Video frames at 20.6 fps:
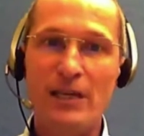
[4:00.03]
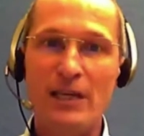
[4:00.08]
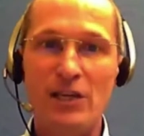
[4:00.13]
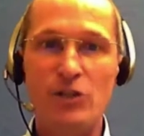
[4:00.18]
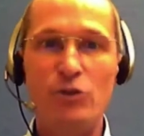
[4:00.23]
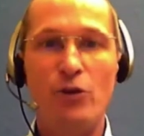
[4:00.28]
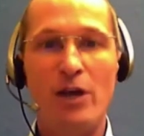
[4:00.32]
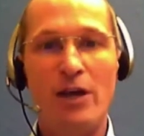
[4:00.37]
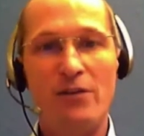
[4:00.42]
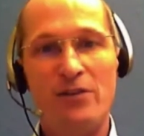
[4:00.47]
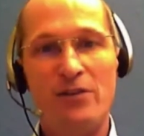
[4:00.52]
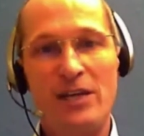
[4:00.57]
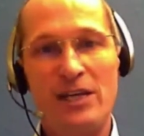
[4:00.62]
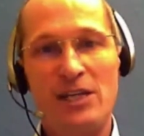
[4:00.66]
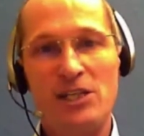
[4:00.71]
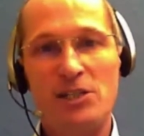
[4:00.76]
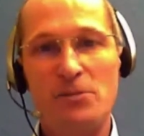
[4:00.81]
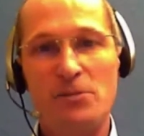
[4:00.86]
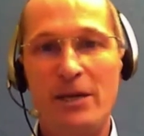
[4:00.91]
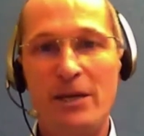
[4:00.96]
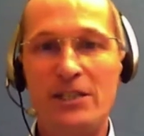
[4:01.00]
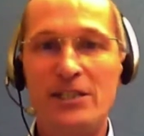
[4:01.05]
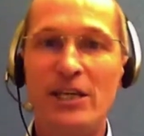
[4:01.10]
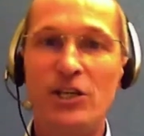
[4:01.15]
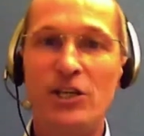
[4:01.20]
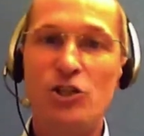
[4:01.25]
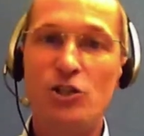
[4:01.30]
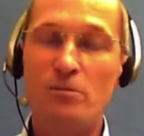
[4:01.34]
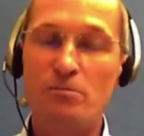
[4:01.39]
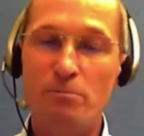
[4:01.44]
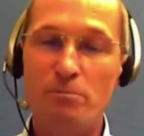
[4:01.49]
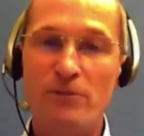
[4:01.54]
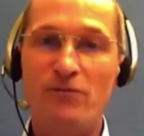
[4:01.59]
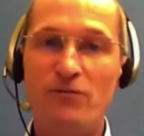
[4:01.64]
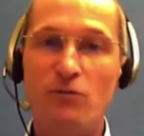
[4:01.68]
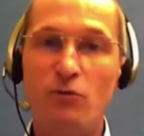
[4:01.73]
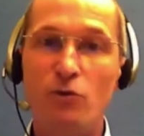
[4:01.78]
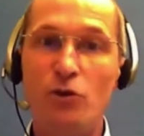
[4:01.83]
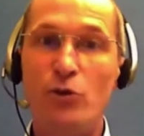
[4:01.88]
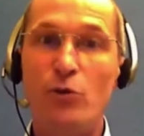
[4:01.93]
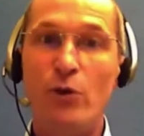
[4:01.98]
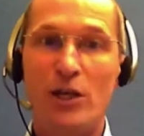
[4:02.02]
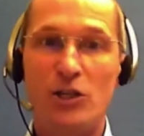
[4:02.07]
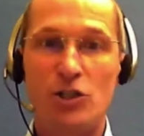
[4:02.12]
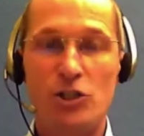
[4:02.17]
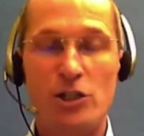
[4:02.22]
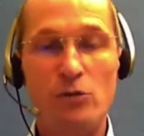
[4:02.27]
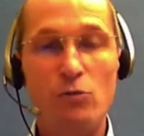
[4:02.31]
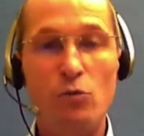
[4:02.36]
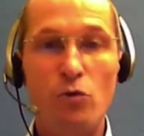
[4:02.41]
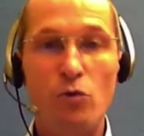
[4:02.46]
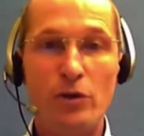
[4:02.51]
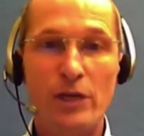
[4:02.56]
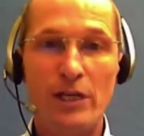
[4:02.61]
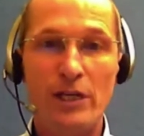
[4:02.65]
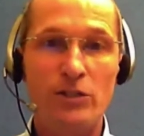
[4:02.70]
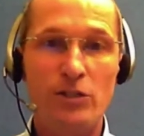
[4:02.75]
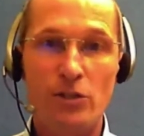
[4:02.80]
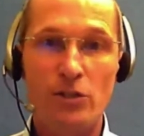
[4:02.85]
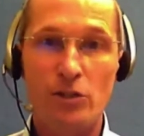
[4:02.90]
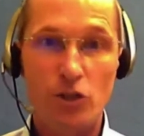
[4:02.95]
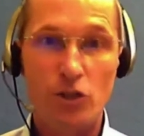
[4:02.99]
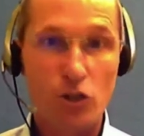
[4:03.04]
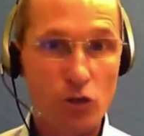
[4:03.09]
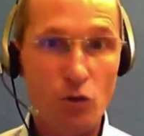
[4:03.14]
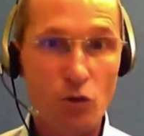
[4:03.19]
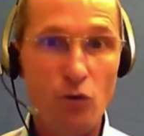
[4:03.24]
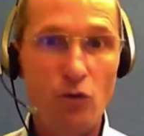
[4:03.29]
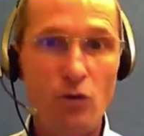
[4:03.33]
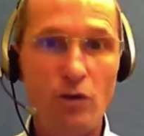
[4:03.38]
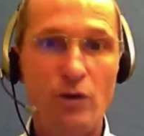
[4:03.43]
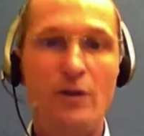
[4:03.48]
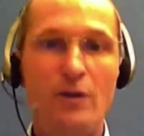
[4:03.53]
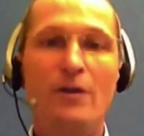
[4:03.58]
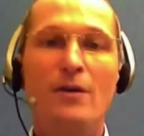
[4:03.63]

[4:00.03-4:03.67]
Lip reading: and you have an expectation before you actually walk into the store